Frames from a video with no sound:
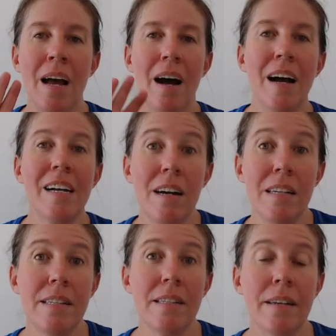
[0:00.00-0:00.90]
Hi
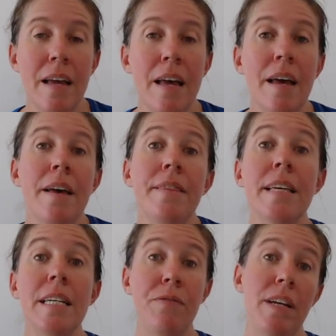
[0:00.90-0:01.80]
guys!
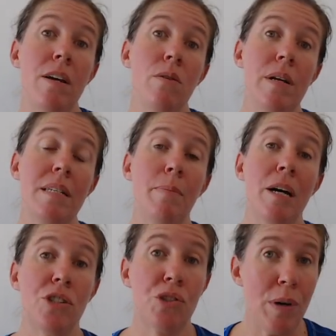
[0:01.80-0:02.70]
This video is
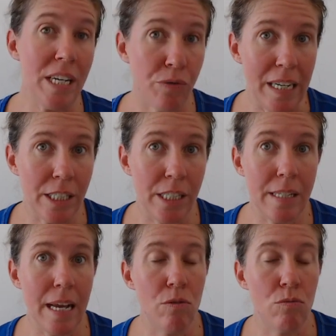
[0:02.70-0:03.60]
about stress
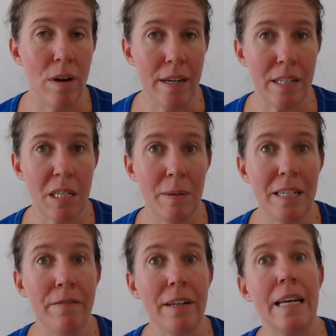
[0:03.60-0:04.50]
fractures in runners
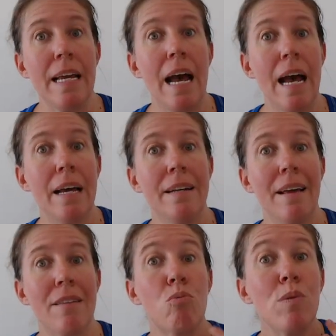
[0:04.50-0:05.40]
specifically and
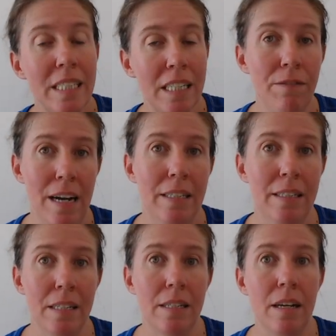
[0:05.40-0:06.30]
the risk
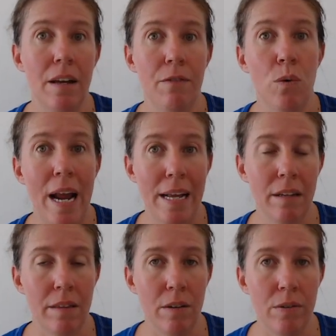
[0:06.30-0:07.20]
factors for
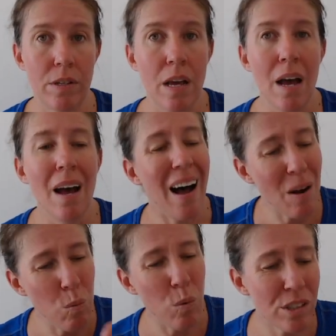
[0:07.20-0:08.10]
getting those. I
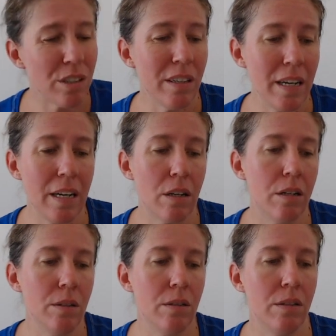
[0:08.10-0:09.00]
was going to
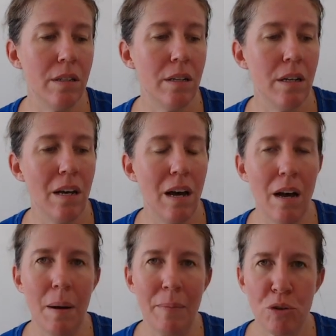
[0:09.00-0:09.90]
include
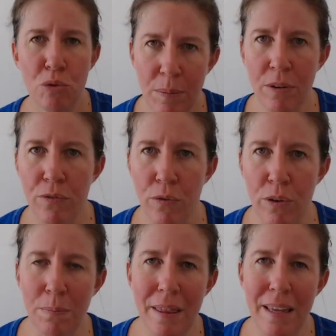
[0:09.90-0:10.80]
um, treatment for
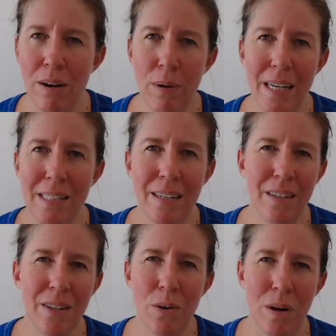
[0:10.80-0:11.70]
it, but then I realized that,
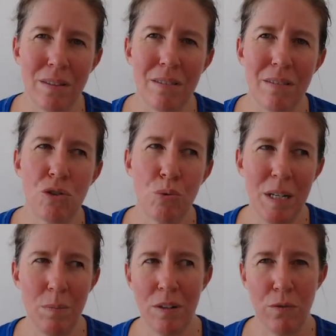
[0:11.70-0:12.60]
you know what, the
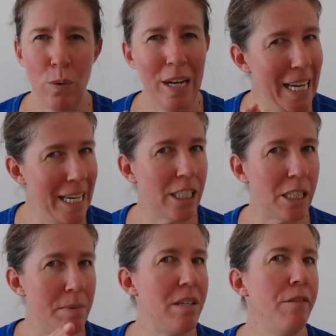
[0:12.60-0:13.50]
treatment for each
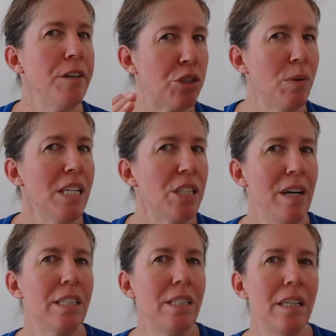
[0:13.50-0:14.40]
specific stress
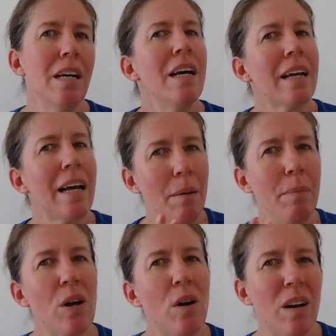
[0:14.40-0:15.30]
fracture can
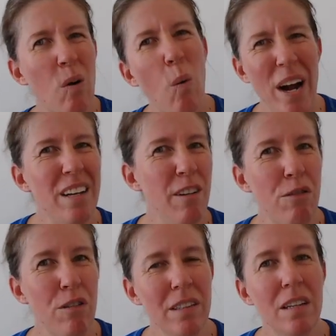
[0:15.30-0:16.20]
be quite
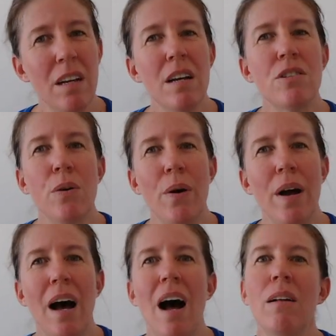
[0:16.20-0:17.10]
different.
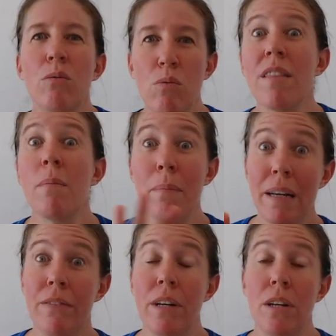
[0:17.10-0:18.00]
So I'll rather
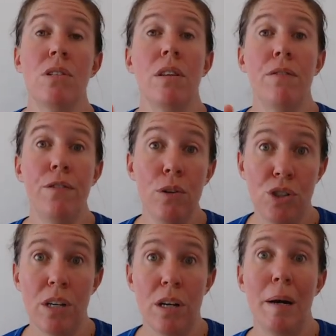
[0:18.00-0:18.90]
make videos in the
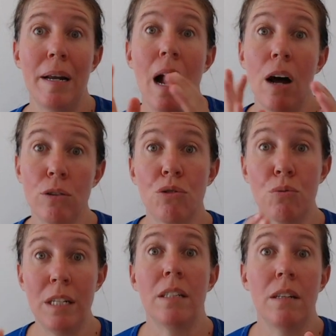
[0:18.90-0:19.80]
future about how to
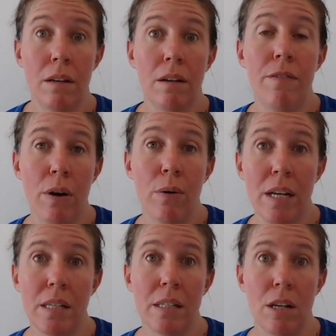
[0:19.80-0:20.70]
treat
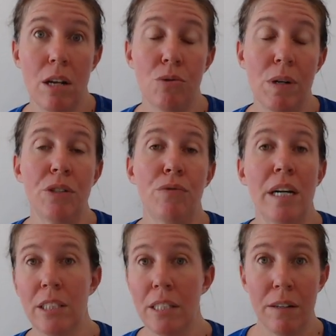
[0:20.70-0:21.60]
various stress
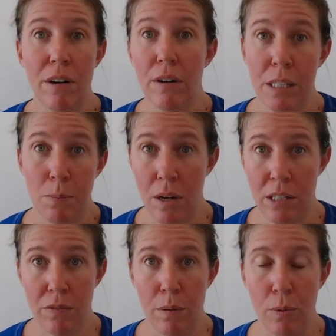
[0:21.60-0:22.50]
fractures in various
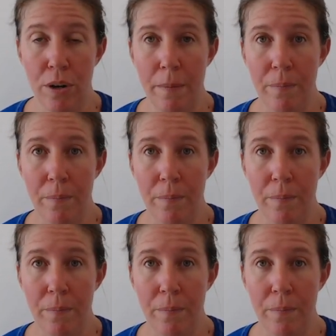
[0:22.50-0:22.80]
parts of the body.